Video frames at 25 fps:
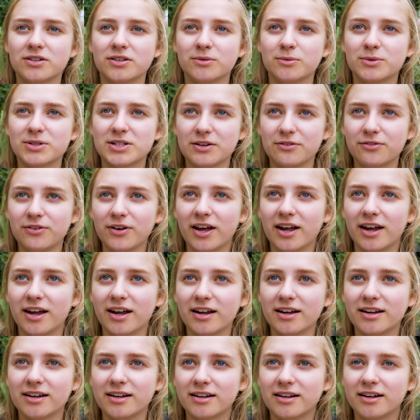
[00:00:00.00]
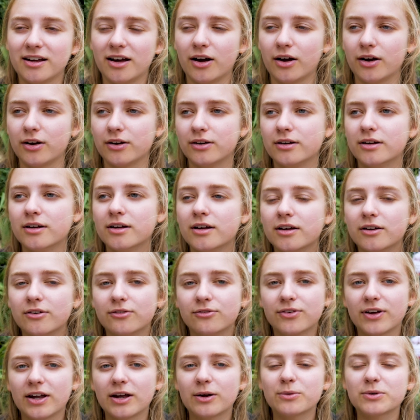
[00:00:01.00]
Was it Fear?
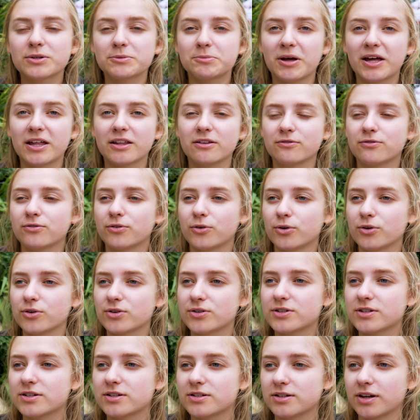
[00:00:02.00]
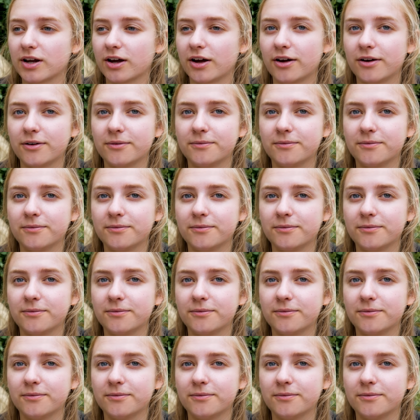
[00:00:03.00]
Oh, Fear was better than Force, so